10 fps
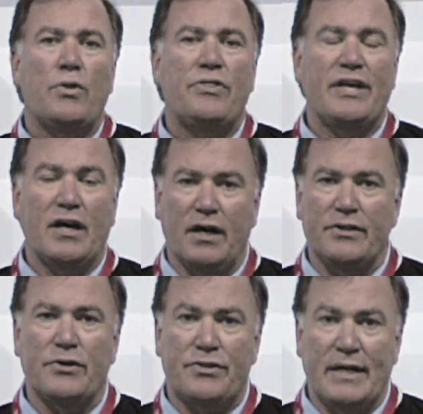The
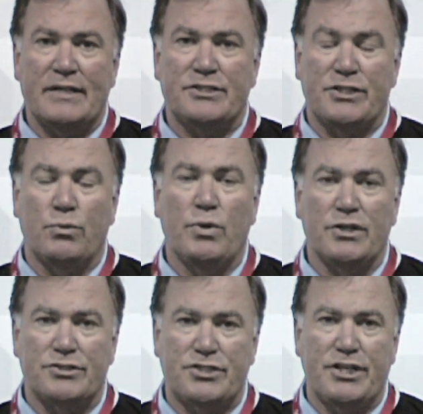other things that
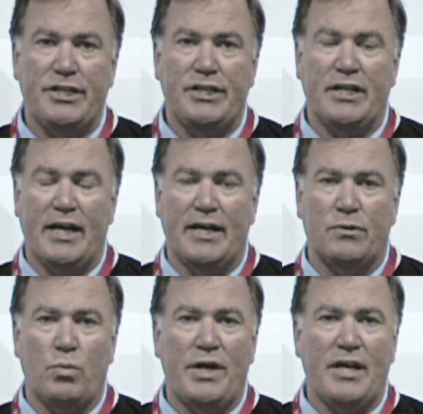we'll see,
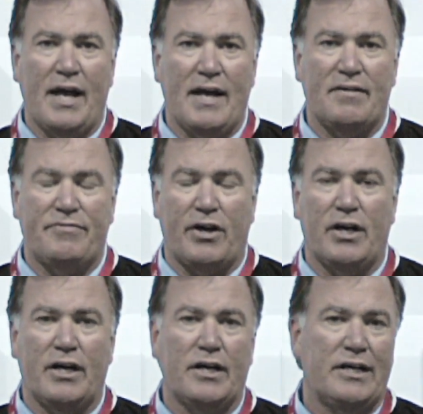and we have
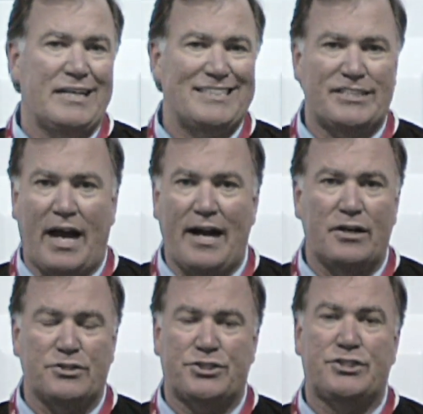an
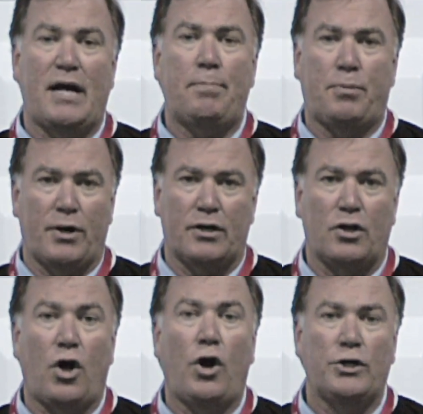entire separate,
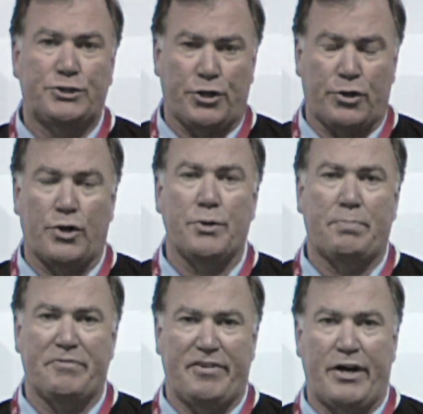larger group
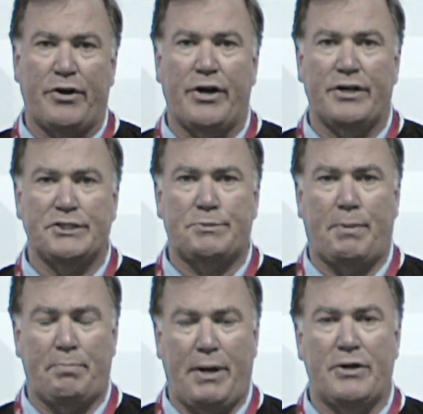of veterinarians
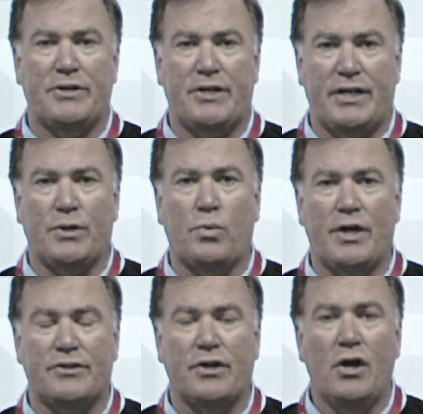prepared to deal
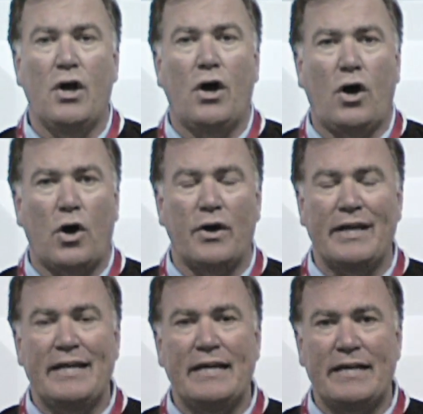with, are
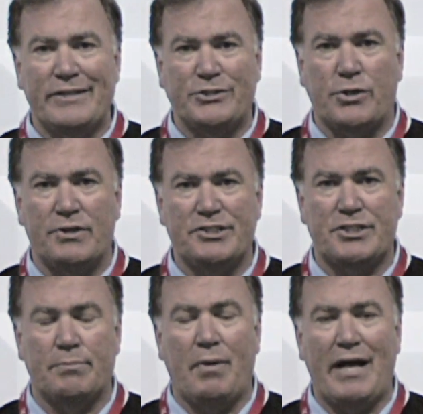any injuries
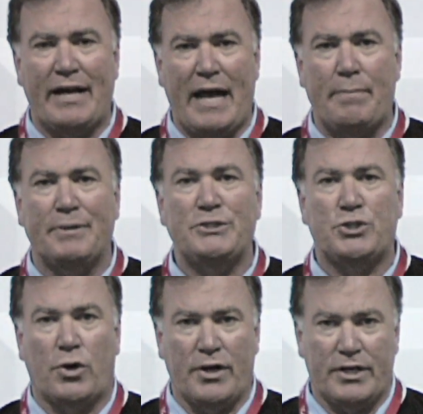that might happen
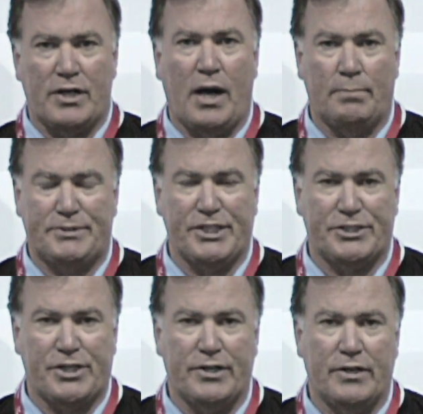during
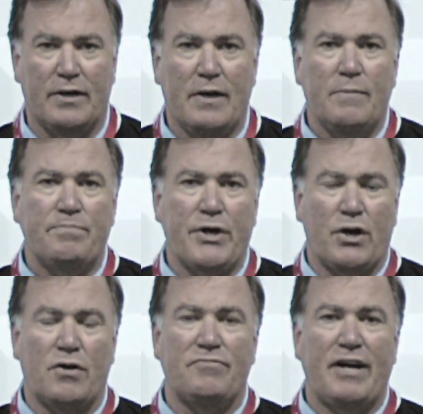competition.
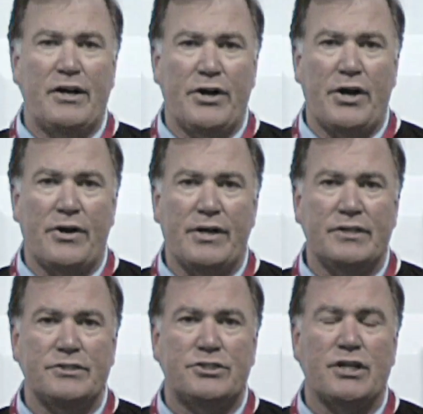There are
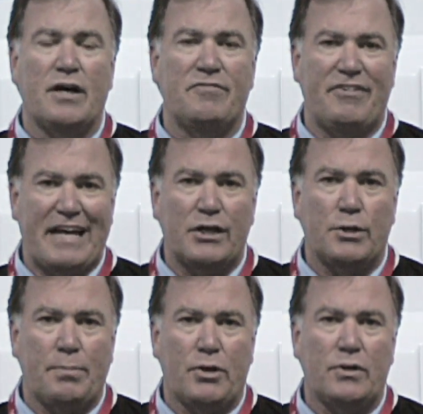veterinarians
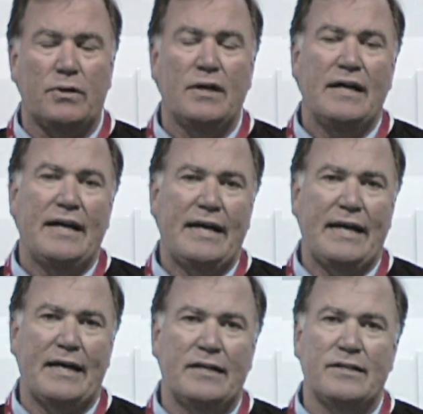available
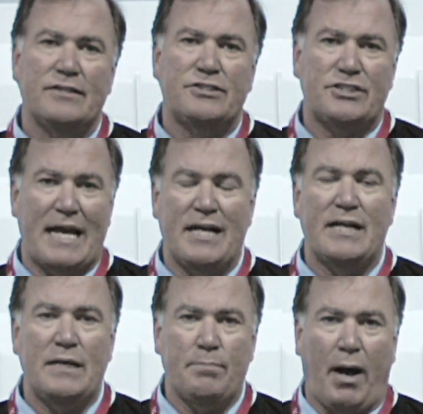and
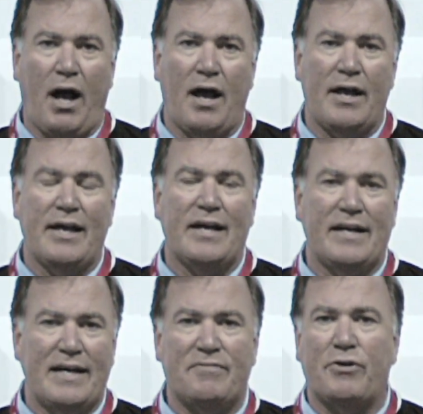standing by at
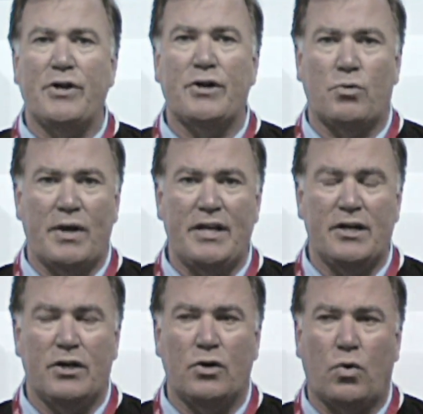every
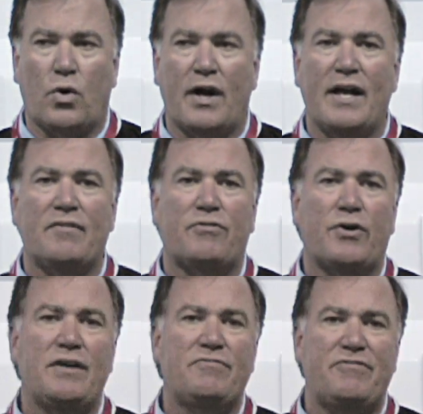arena or
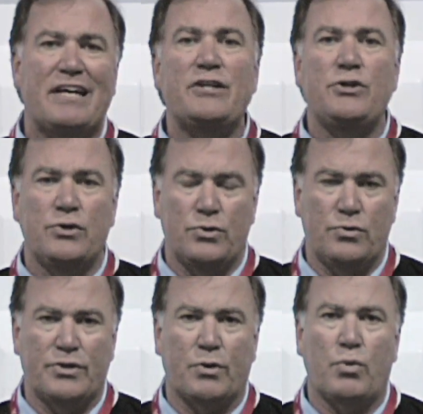every
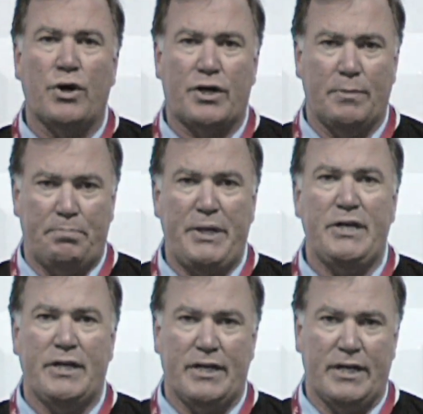venue that we're
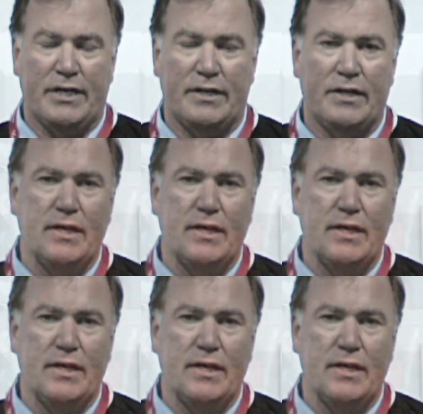competing in.